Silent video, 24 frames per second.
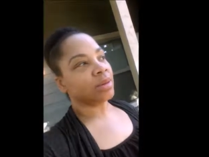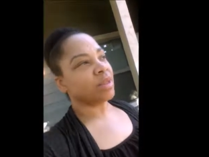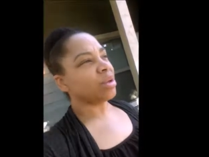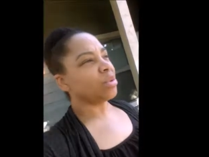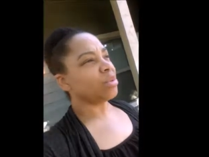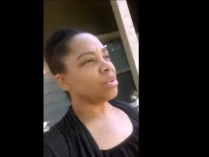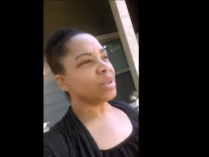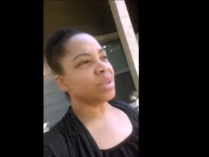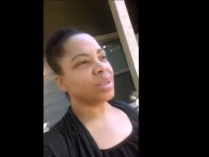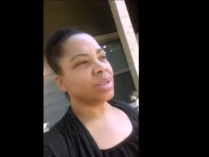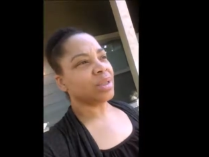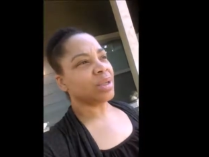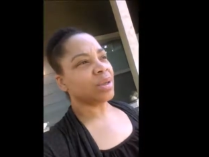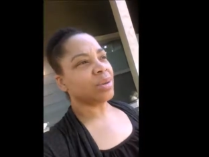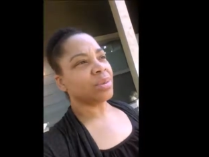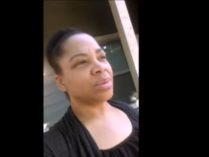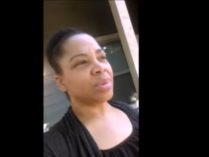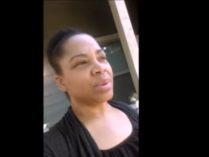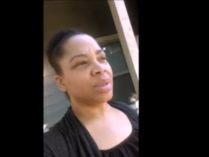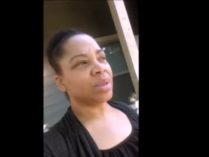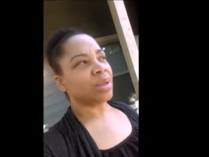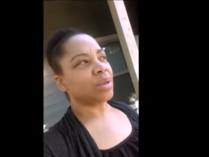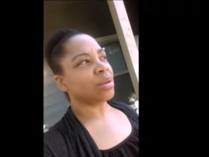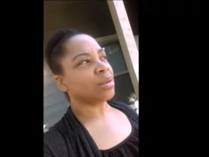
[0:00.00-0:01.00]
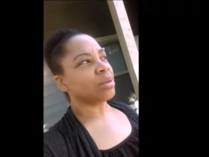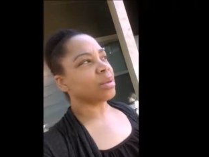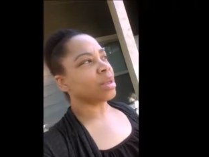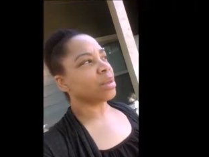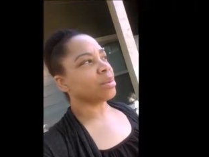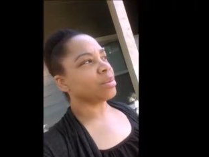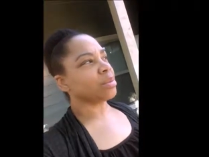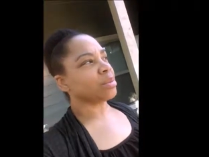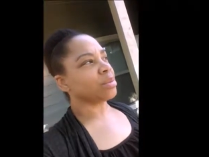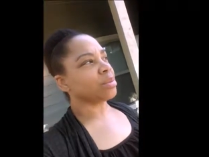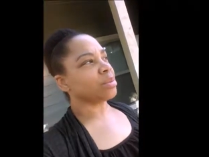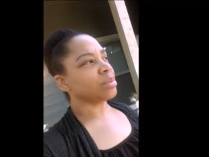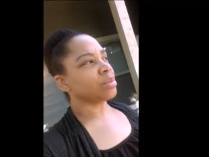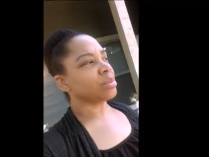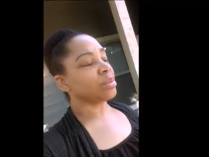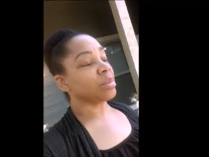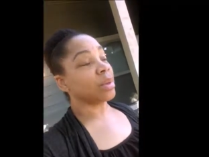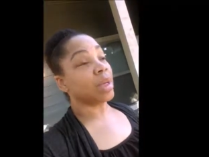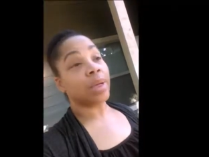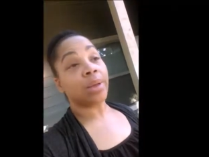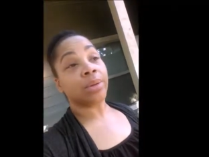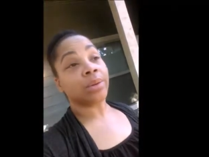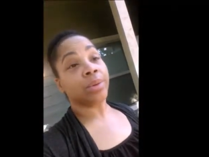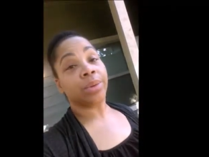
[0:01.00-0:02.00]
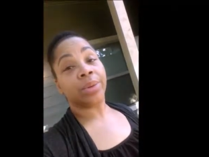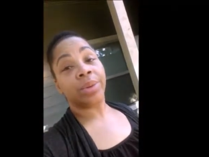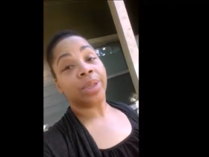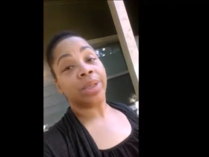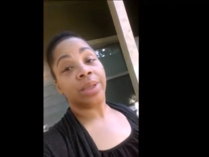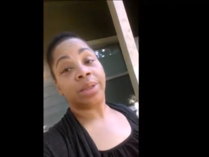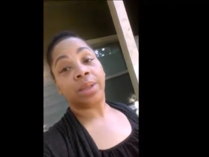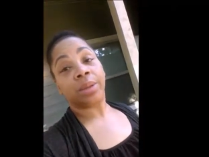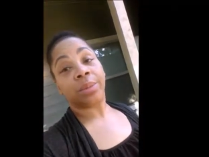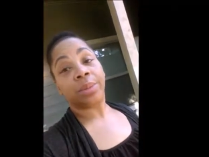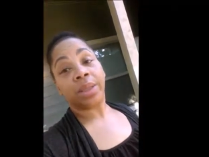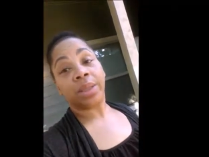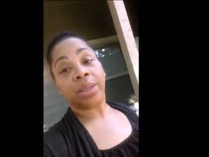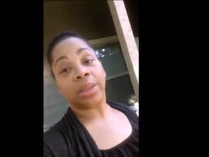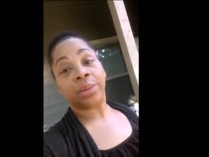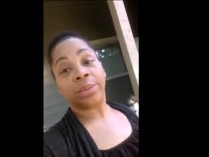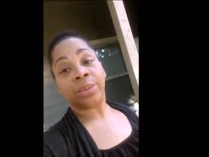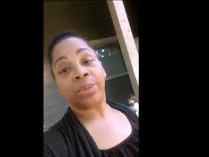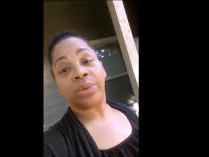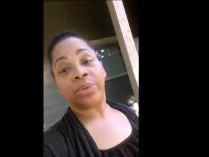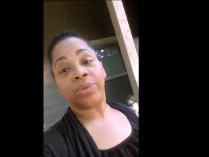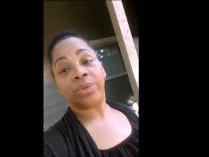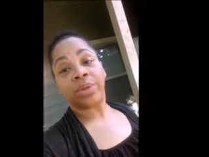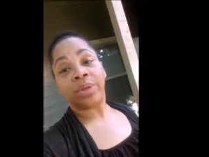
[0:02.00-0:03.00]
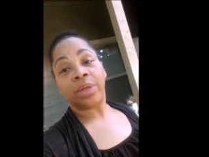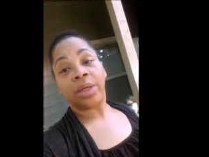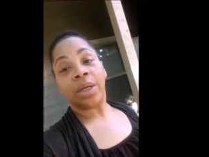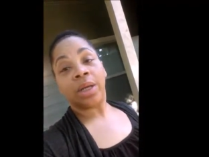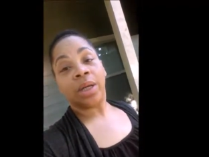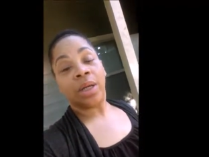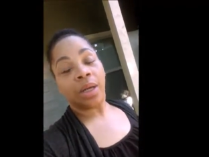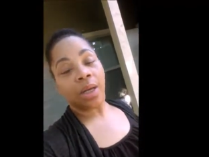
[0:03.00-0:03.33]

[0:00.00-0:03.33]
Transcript: Don't really know a whole lot. I don't know anything about that movie.